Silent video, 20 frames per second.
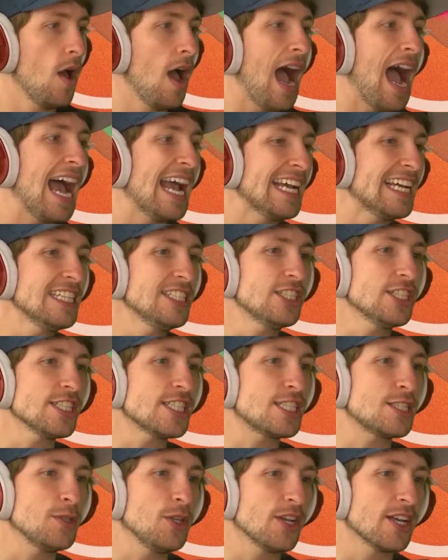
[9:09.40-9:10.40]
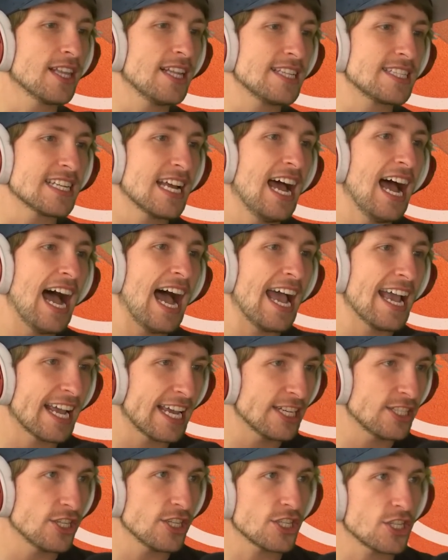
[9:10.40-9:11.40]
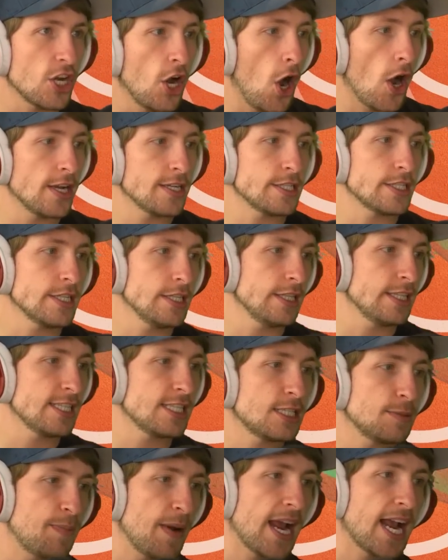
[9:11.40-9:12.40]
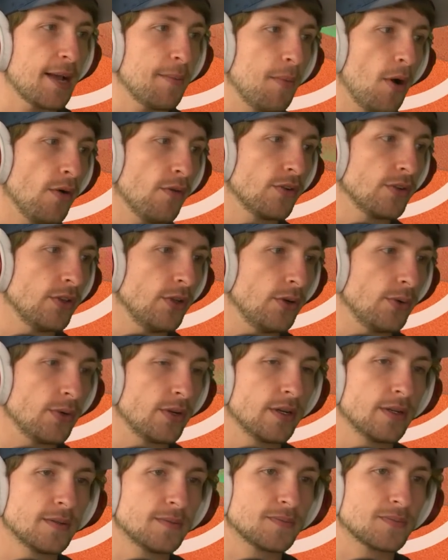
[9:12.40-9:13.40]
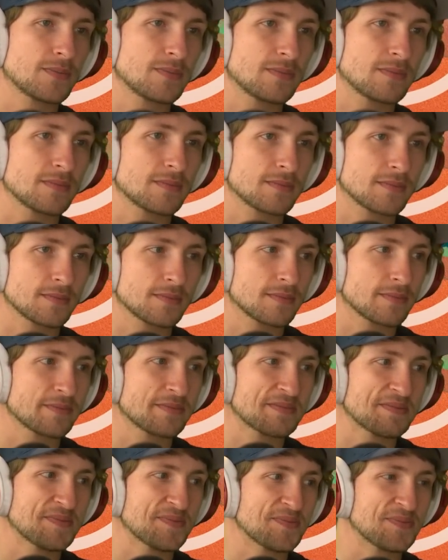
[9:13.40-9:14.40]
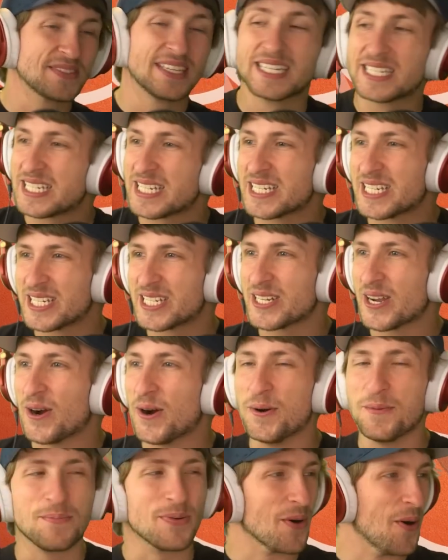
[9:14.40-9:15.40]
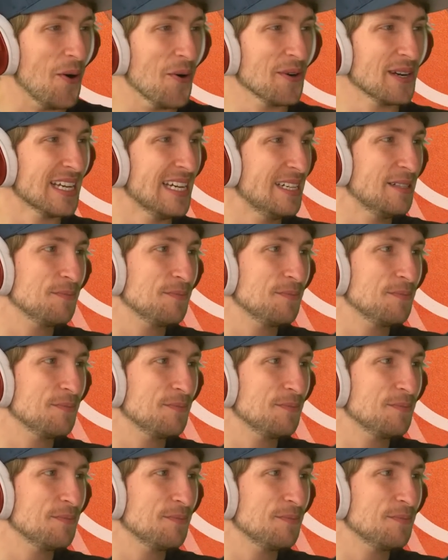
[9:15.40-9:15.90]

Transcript: I can just... Look at this. I can just constantly spam Overload. This is so broken.